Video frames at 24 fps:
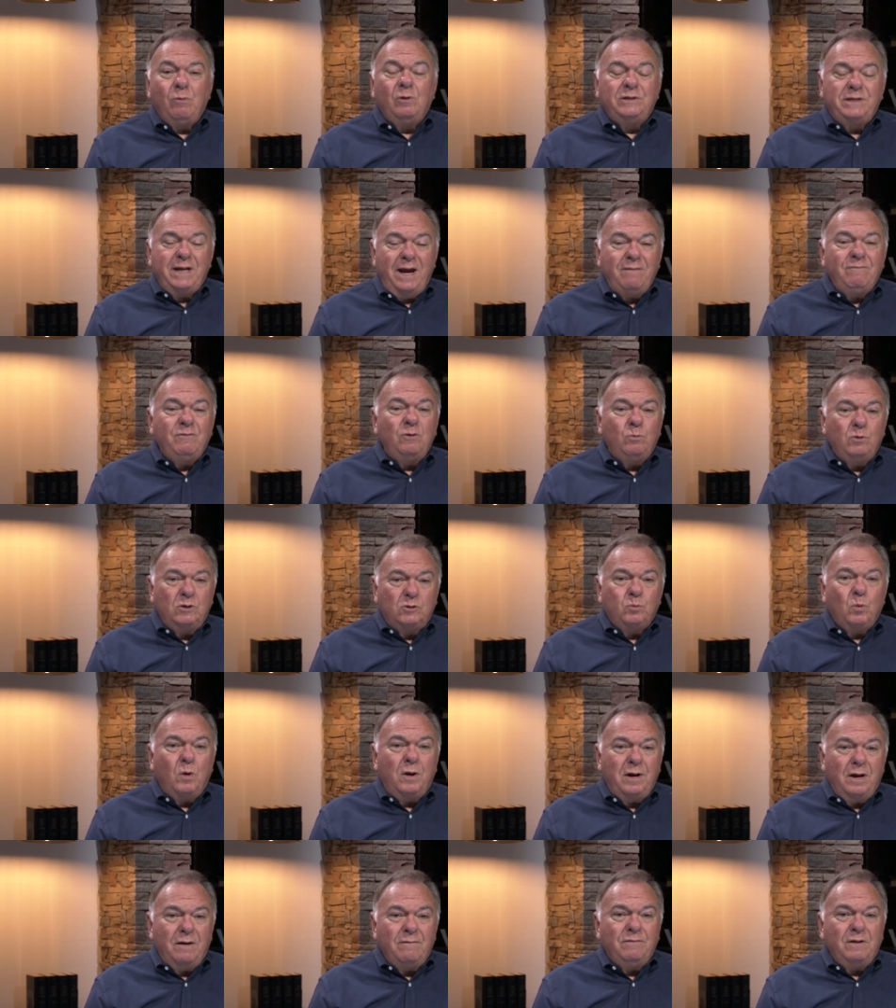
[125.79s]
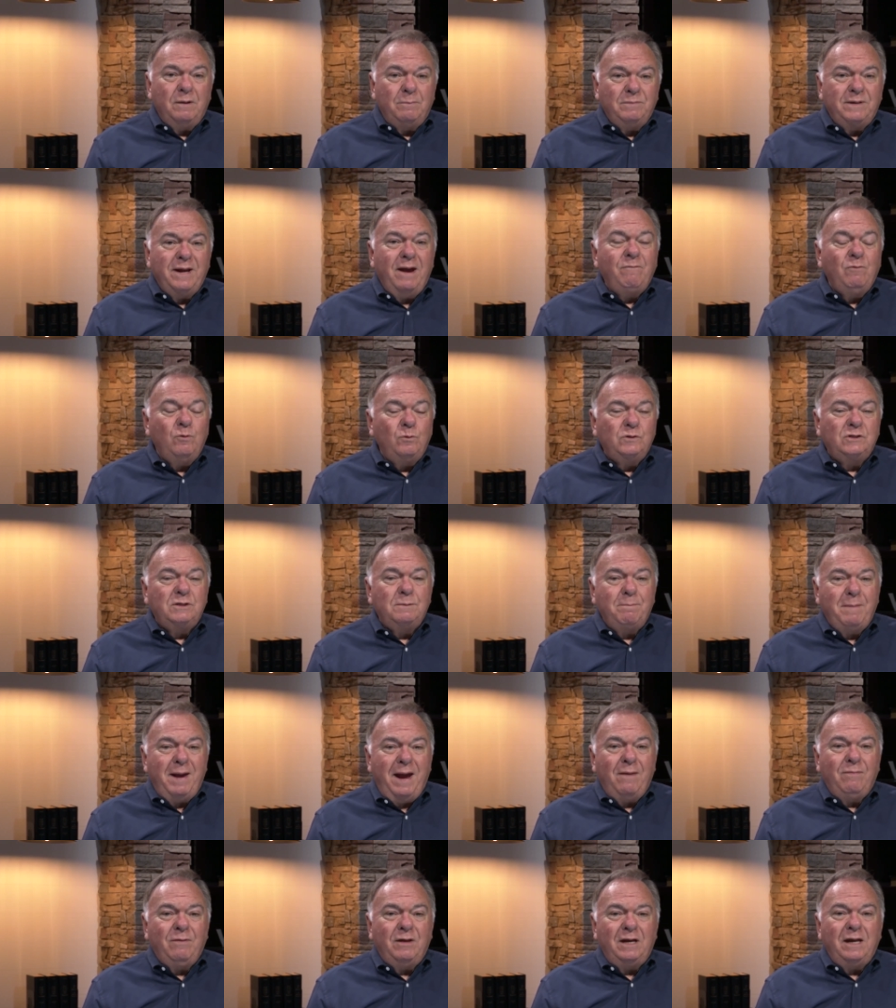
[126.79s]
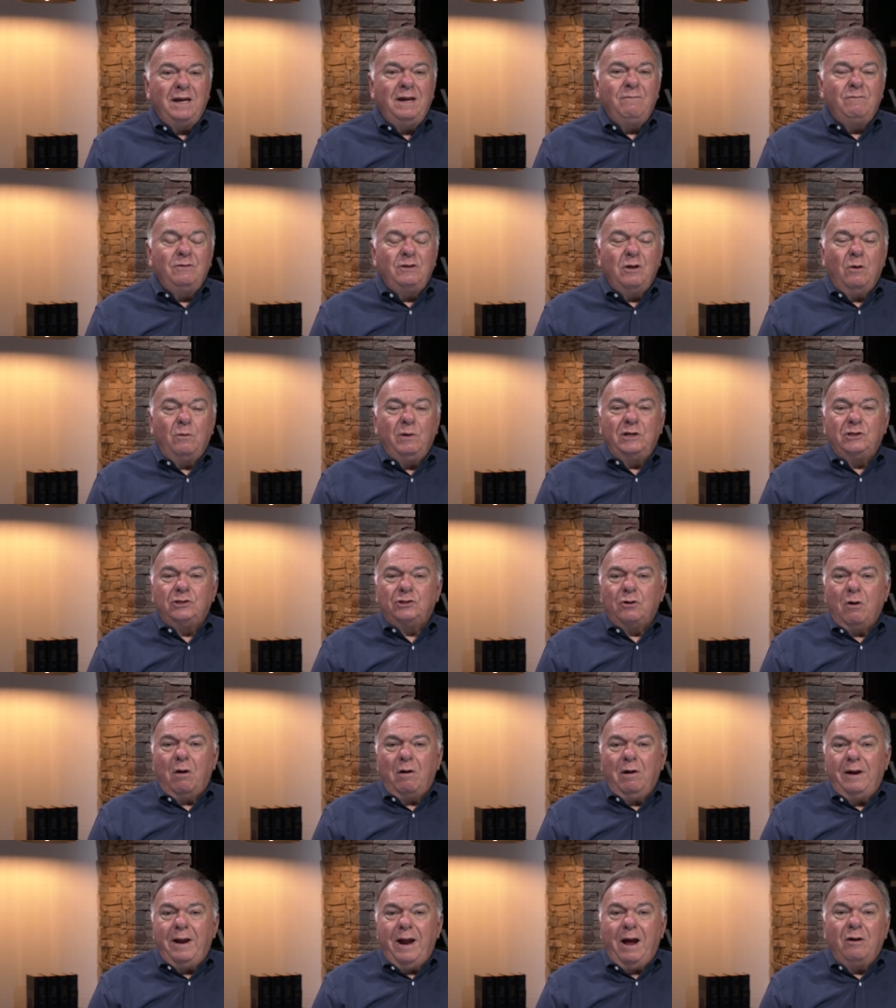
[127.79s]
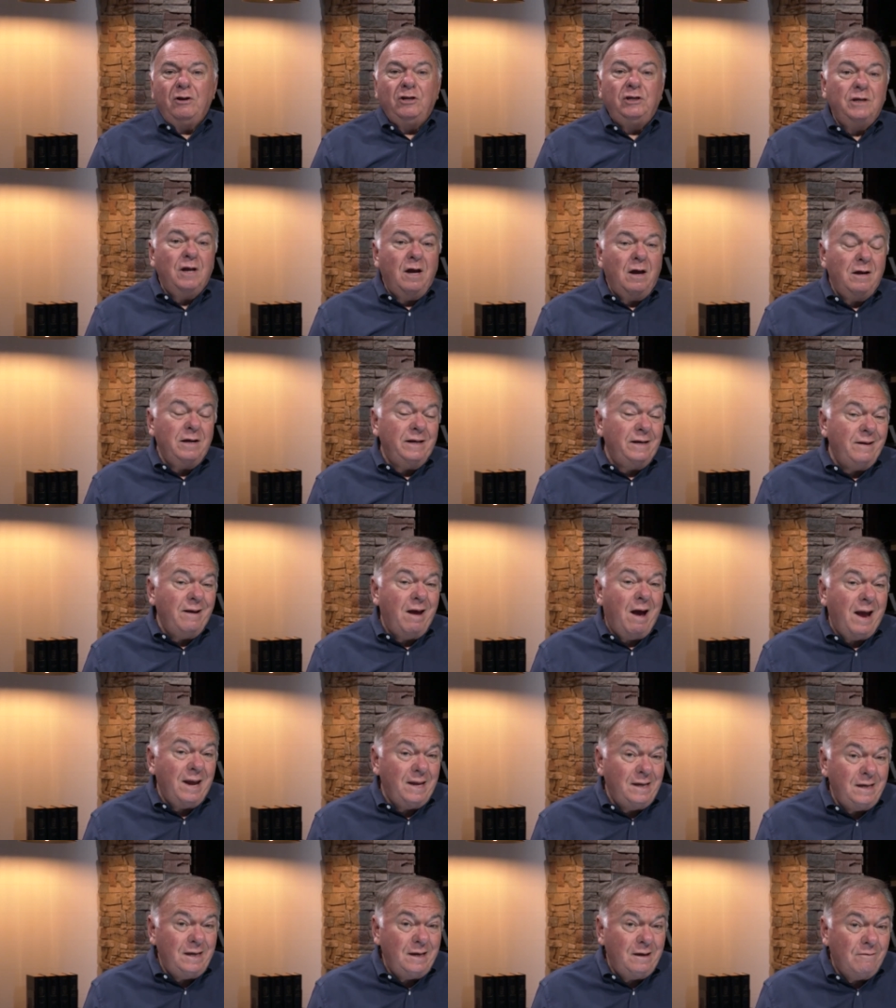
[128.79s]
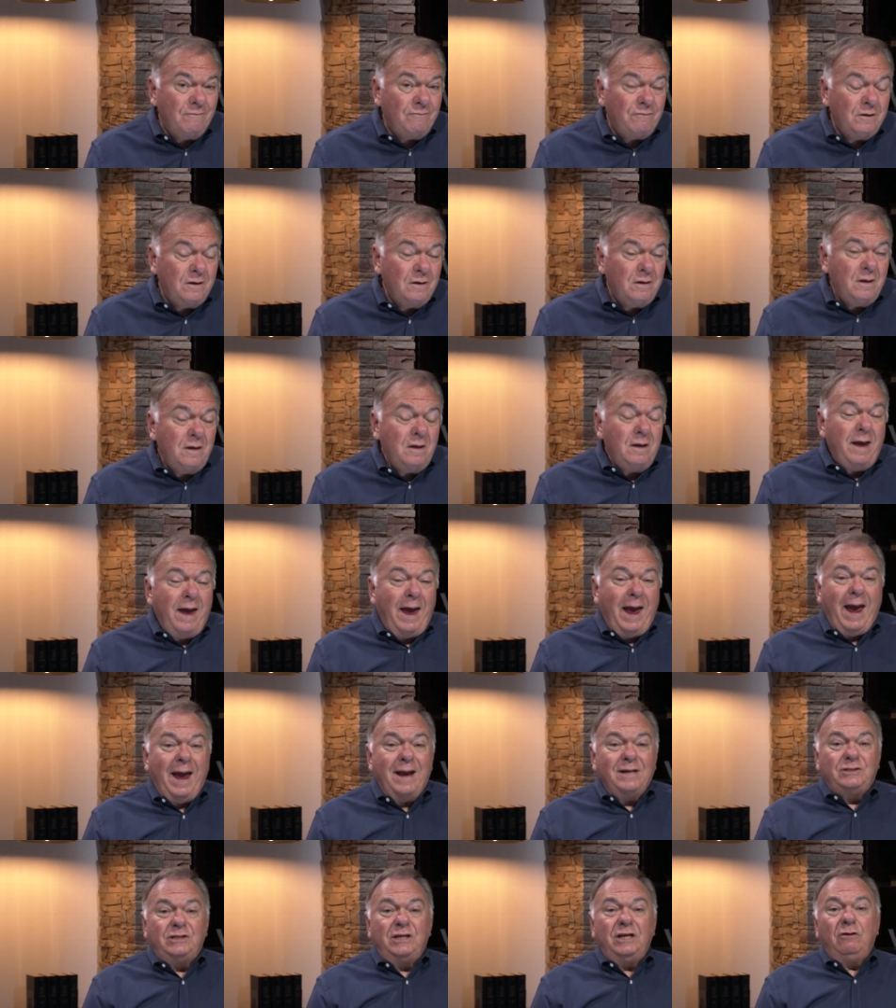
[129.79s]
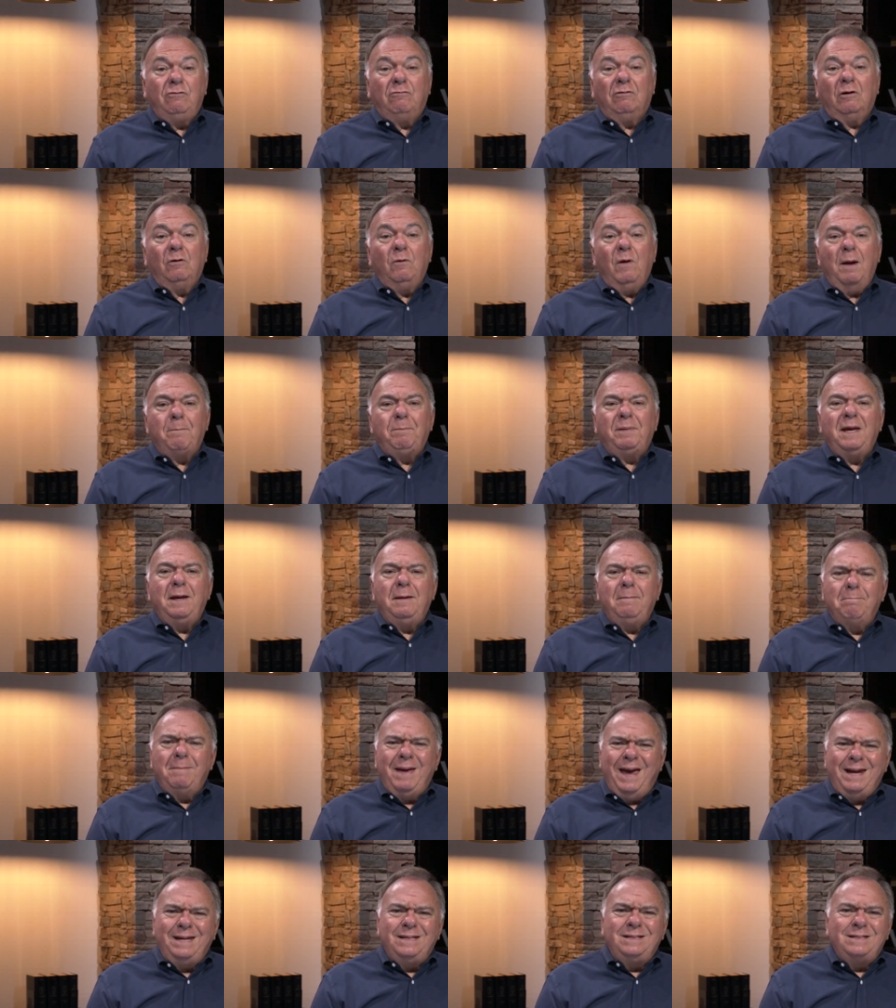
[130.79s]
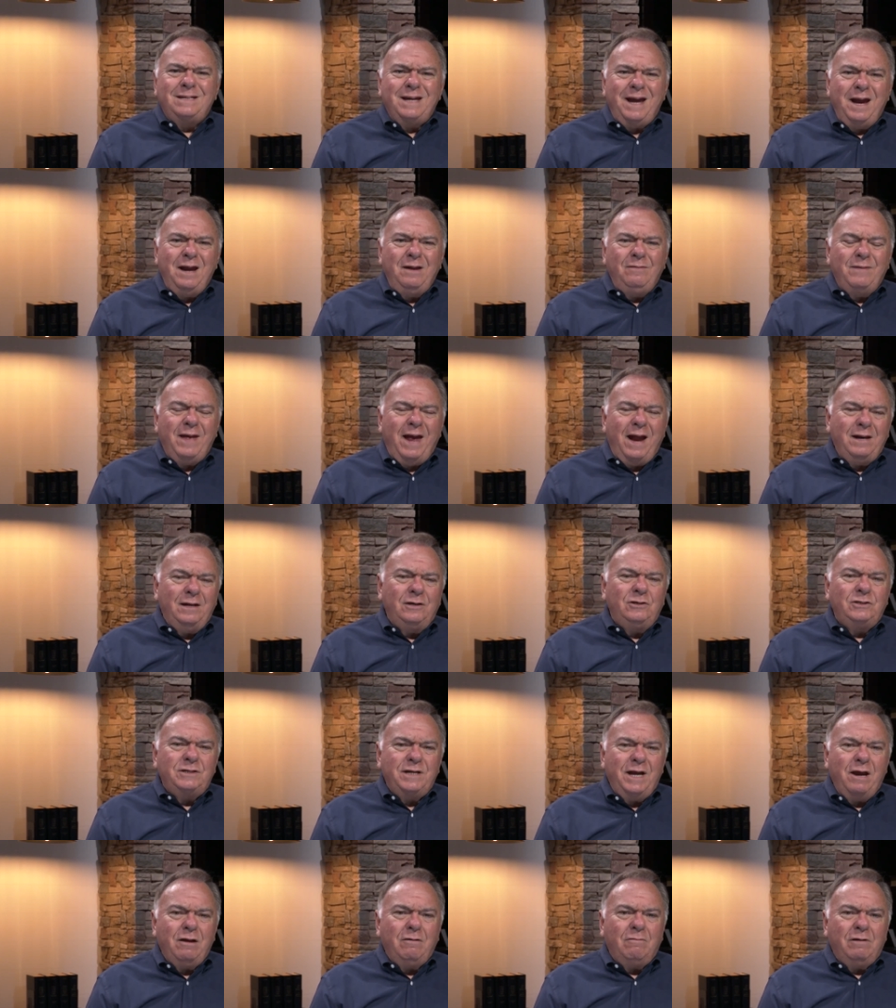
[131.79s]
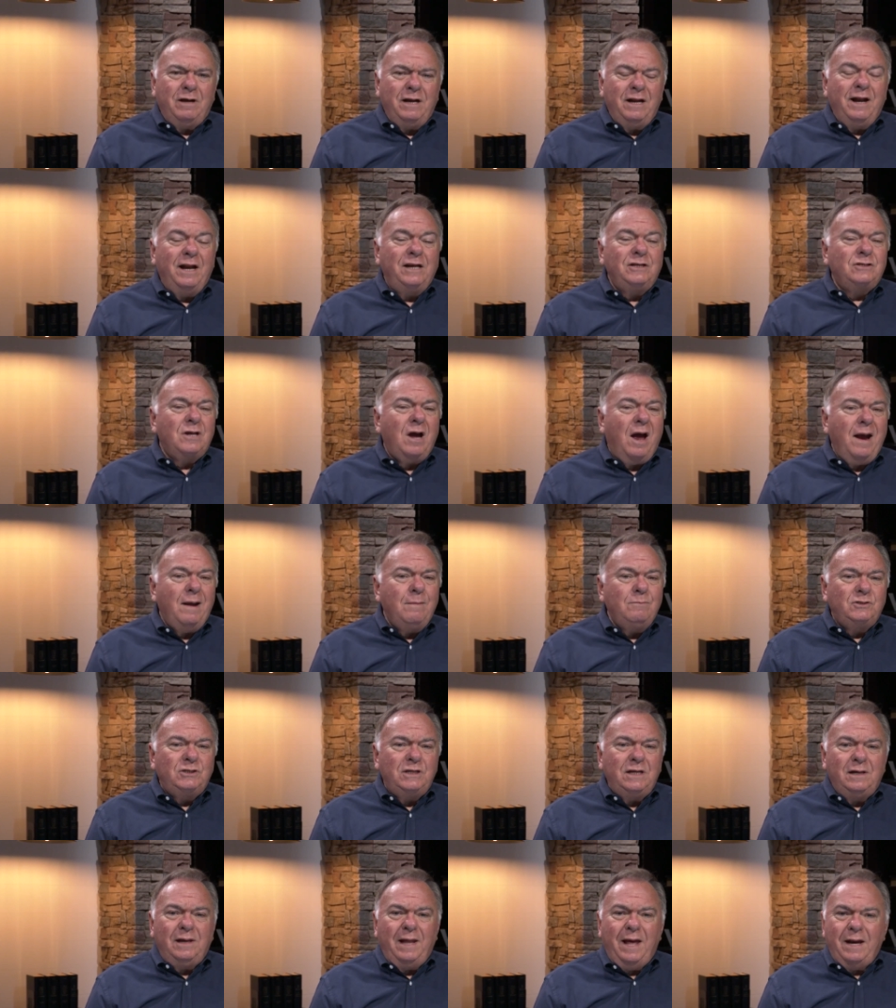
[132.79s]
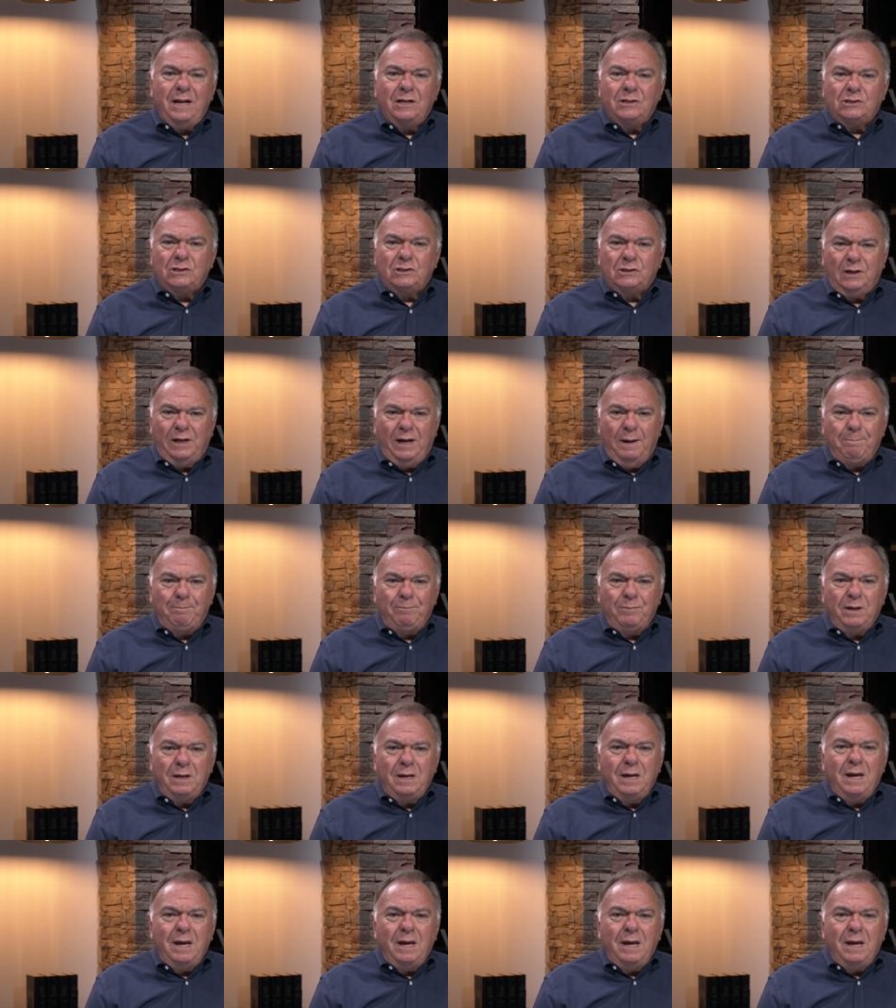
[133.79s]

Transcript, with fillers: Well, David was one of them. David was a man that even though he started out young and naive, as he grew up, he maintained that integrity. And at times he let it slip